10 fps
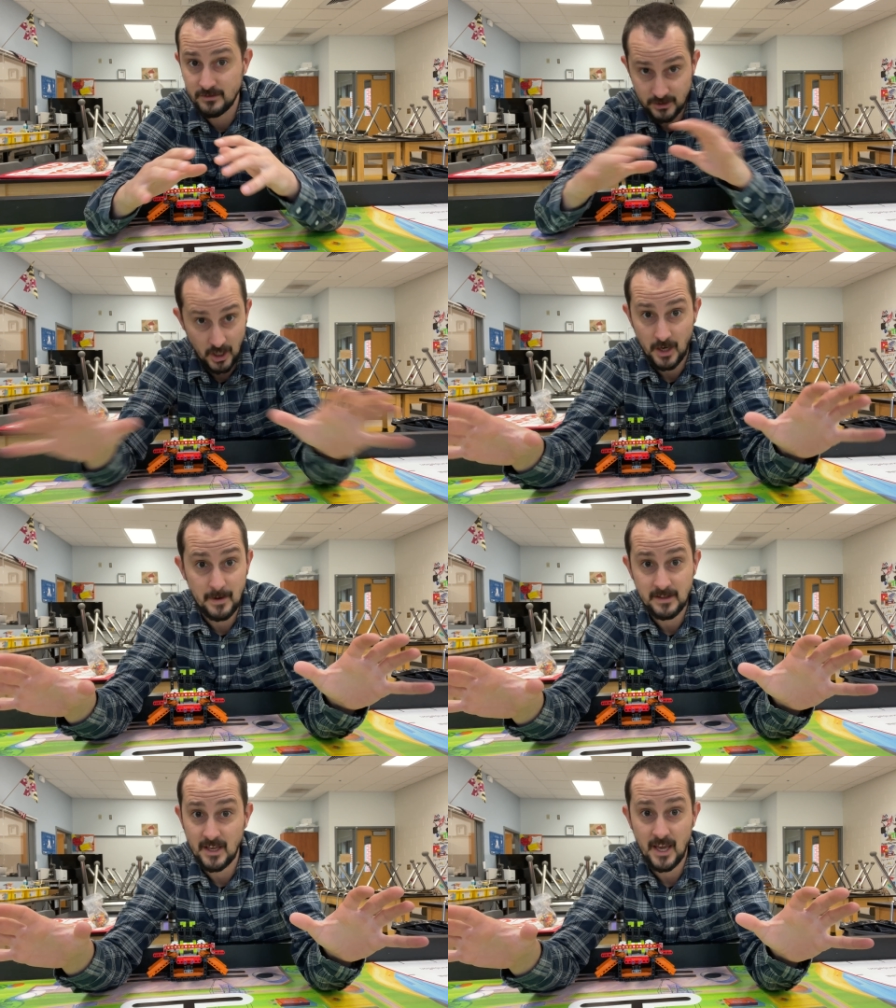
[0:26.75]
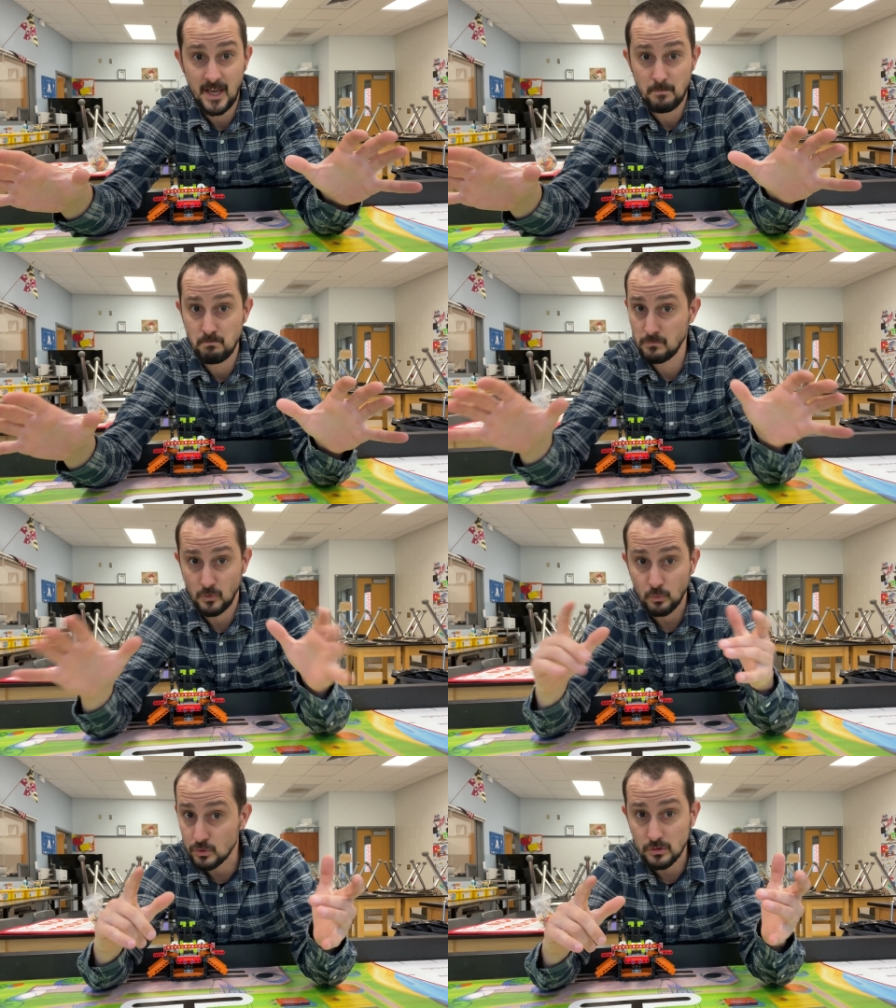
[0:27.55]
talk about the game,
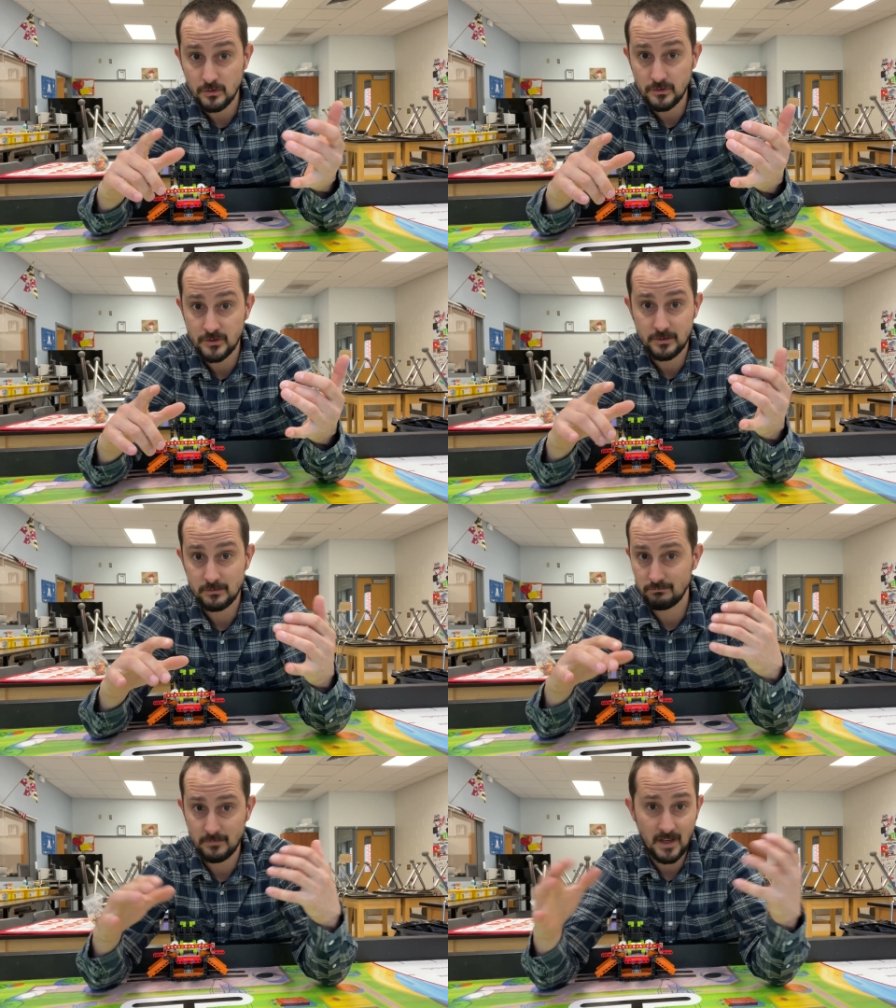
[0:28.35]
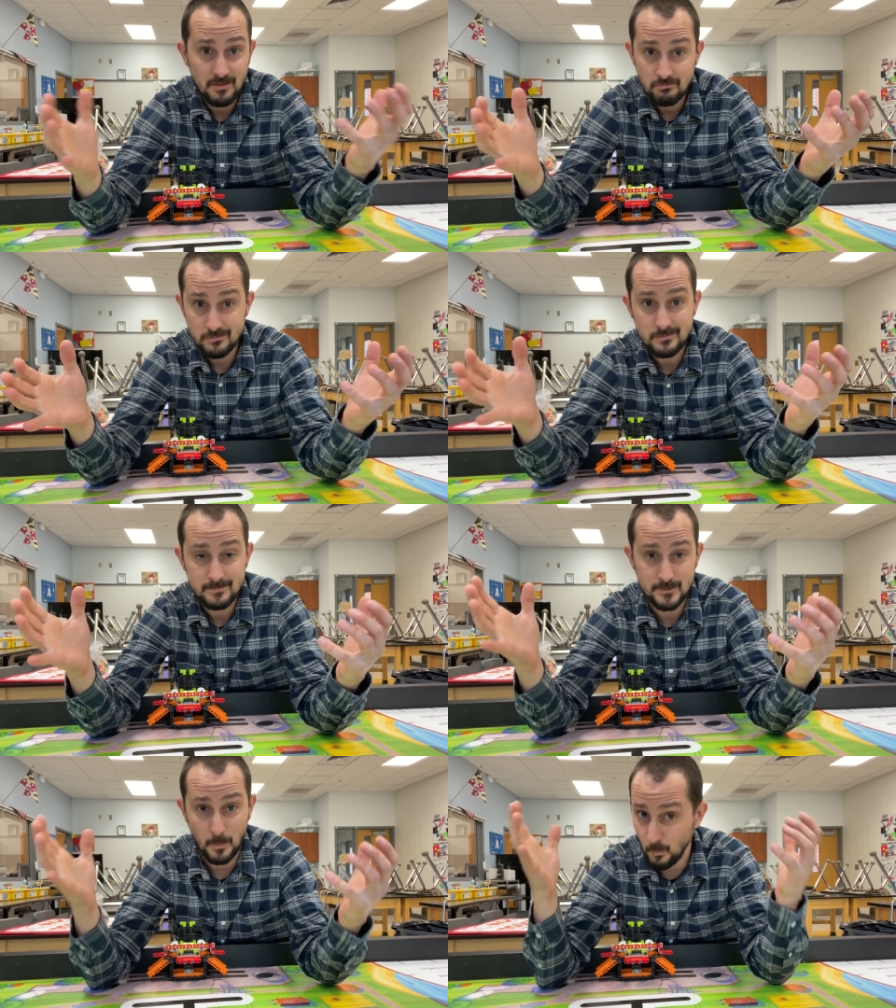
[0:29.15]
the rules, and
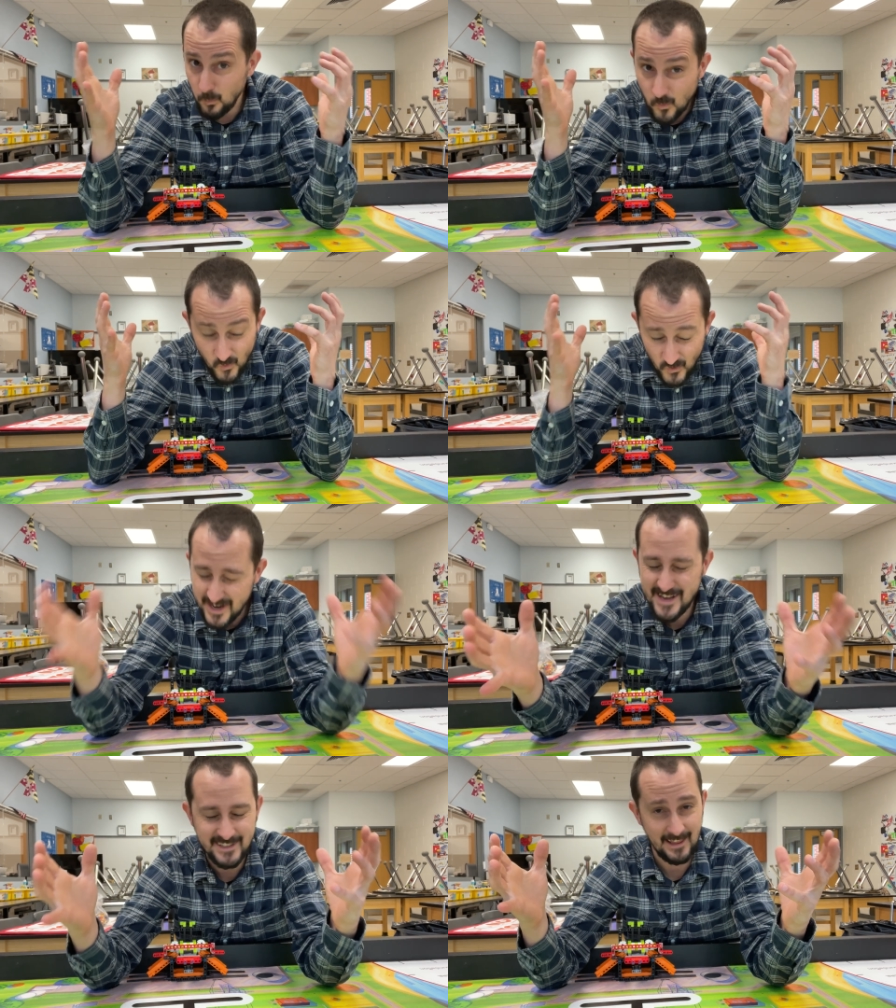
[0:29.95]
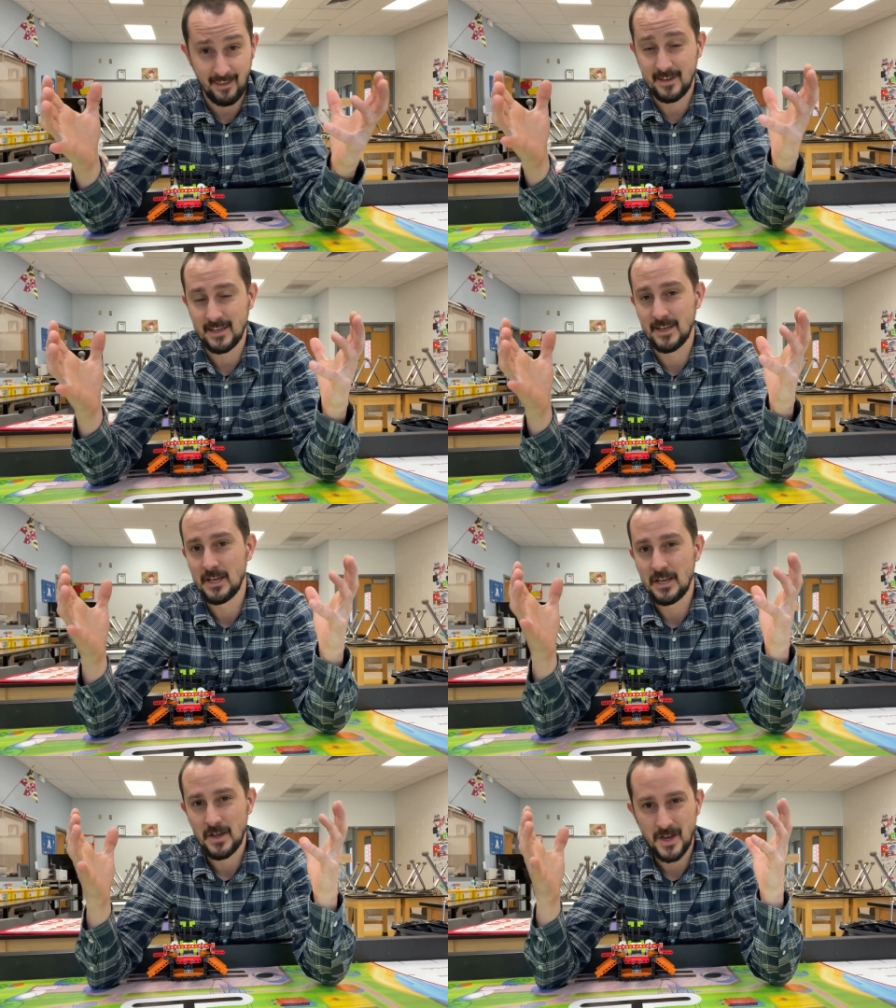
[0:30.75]
some really,
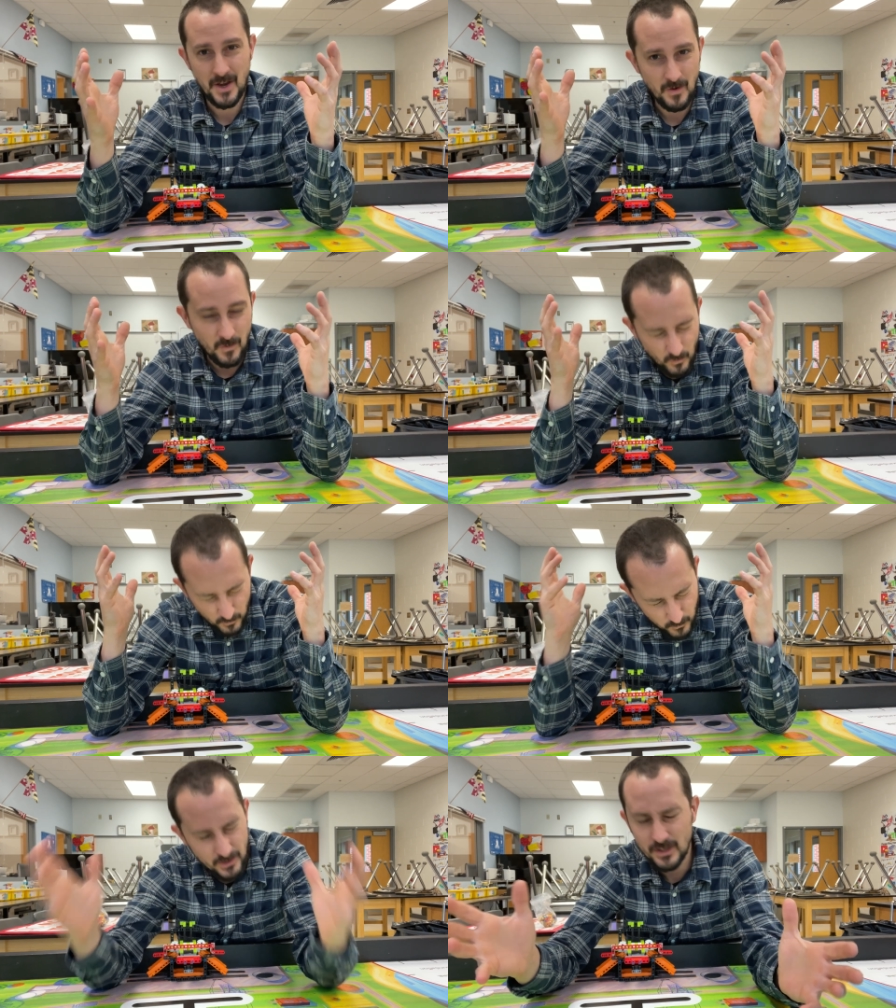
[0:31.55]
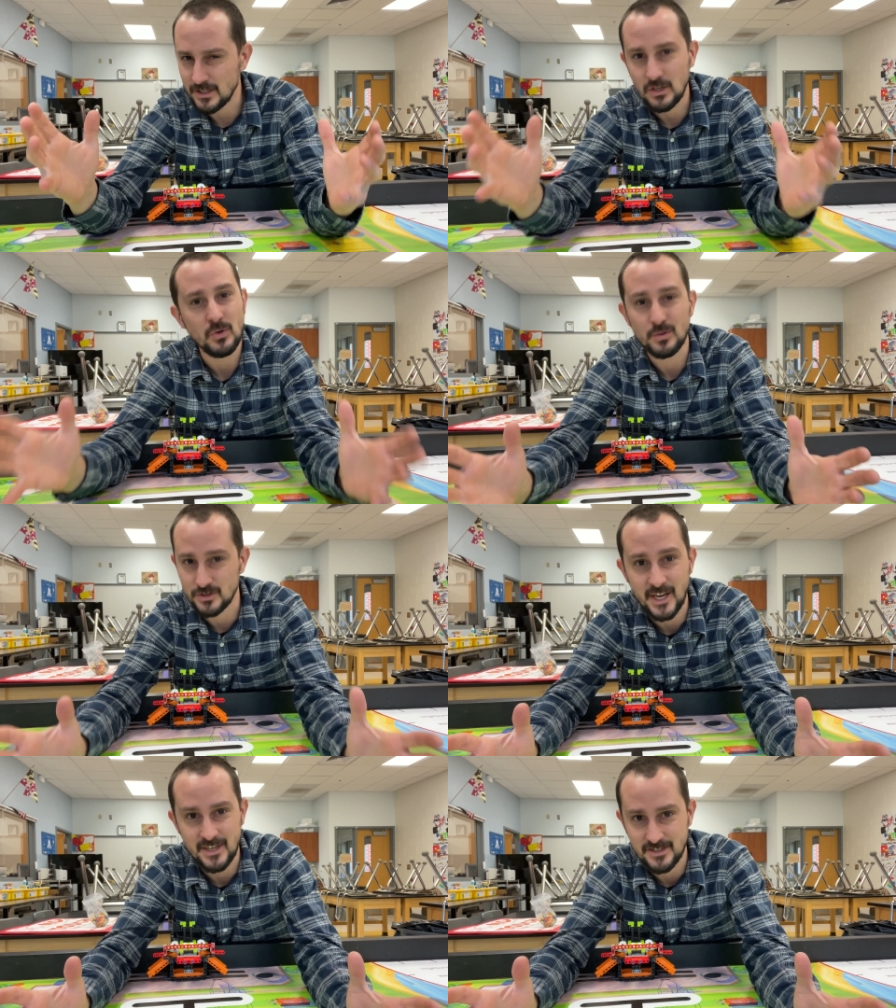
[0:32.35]
really cool
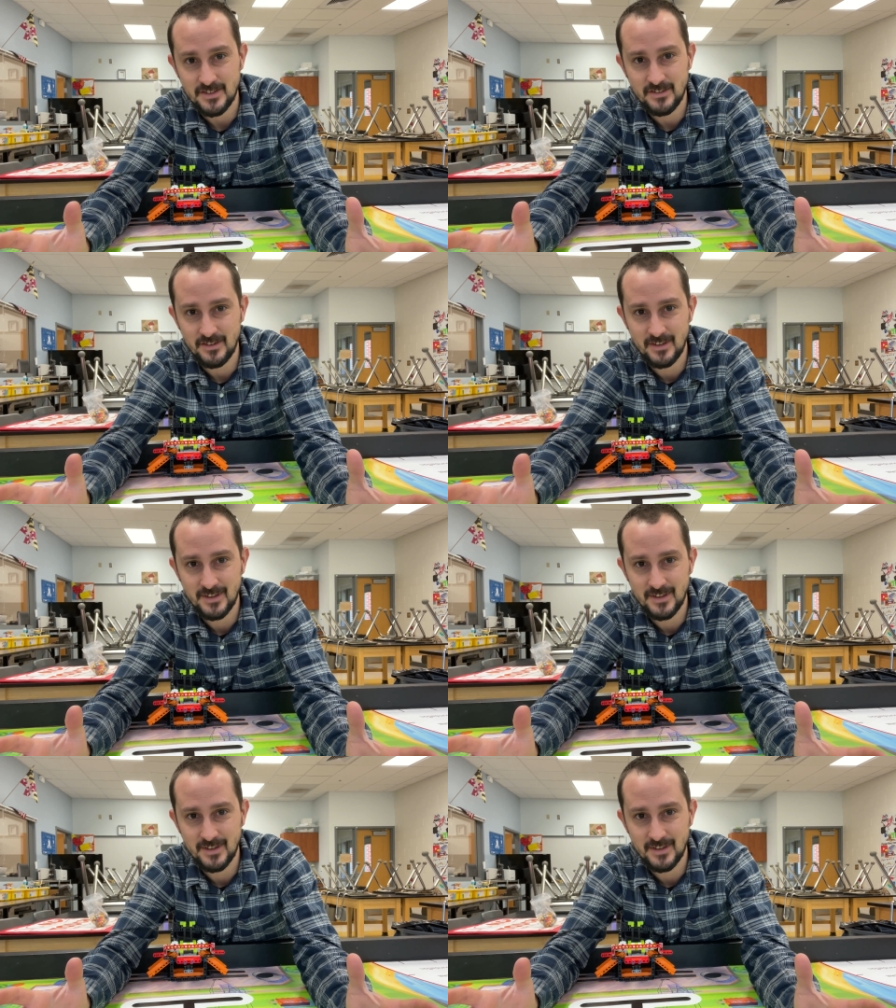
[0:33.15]
changes.